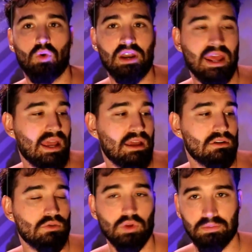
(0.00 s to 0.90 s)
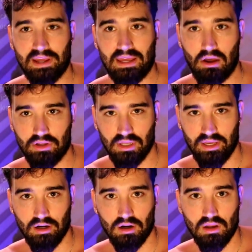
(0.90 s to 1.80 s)
one hand with my
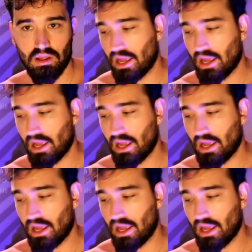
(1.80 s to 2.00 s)
calculator